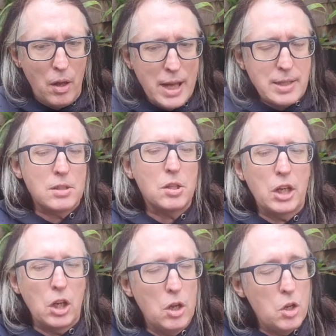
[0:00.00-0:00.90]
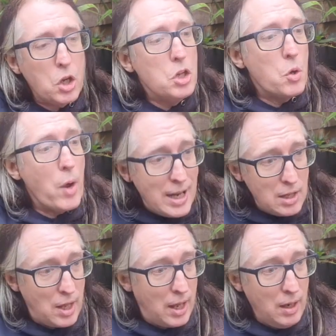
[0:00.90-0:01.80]
it's like you can do
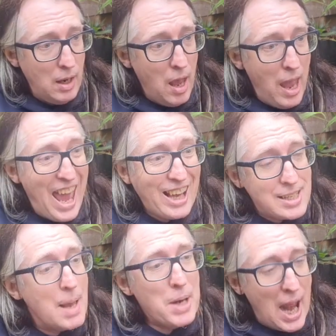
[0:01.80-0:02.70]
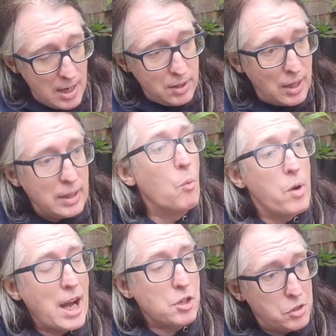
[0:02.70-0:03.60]
anything except anything that would
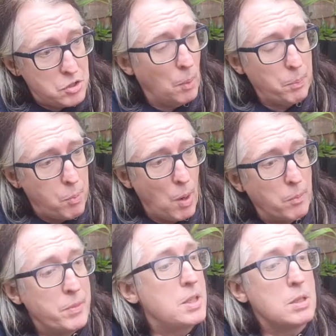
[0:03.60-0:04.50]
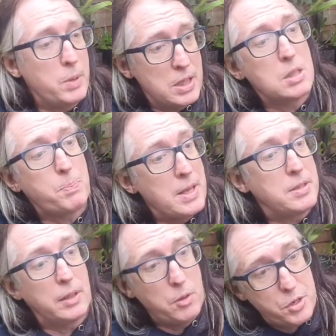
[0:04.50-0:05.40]
actually stop the problem. This is
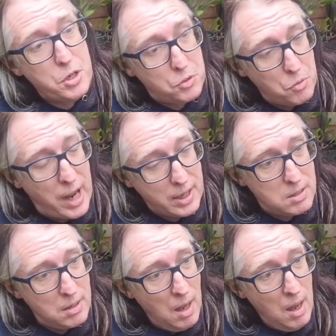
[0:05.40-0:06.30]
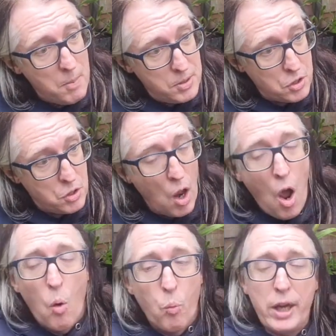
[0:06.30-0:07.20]
basically Rishi Sunak's position.
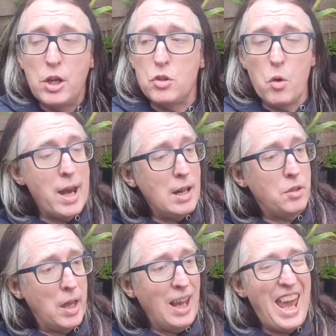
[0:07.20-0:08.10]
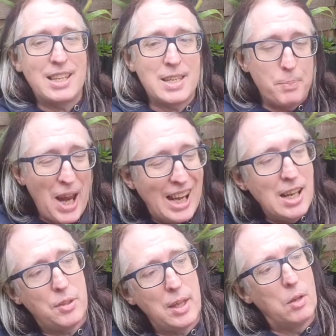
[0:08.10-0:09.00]
We could do anything except
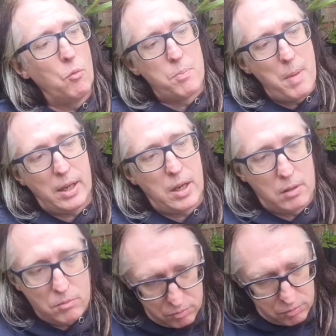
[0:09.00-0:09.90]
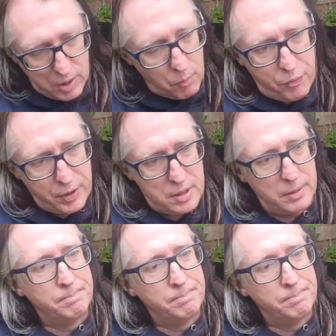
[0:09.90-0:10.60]
anything that would fix it.